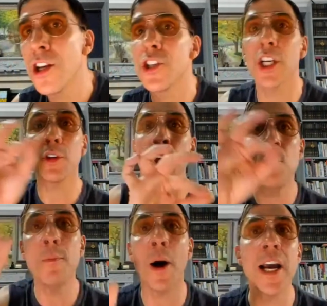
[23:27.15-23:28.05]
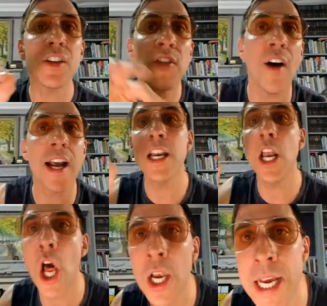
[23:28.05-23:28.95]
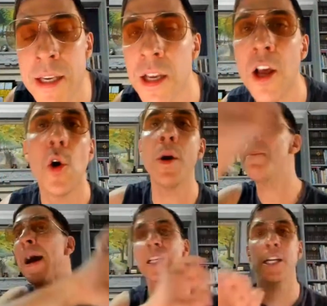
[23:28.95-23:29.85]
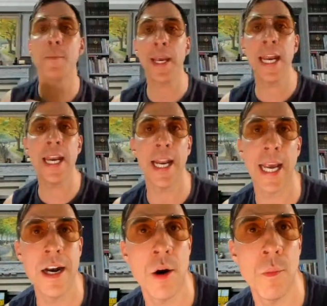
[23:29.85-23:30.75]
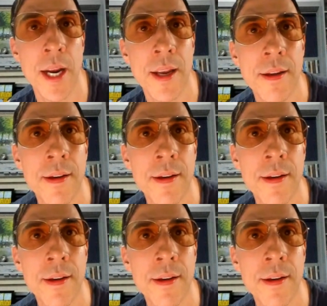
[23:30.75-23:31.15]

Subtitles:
so you will buy its fucking lollies. We're back to the beginning again, aren't we?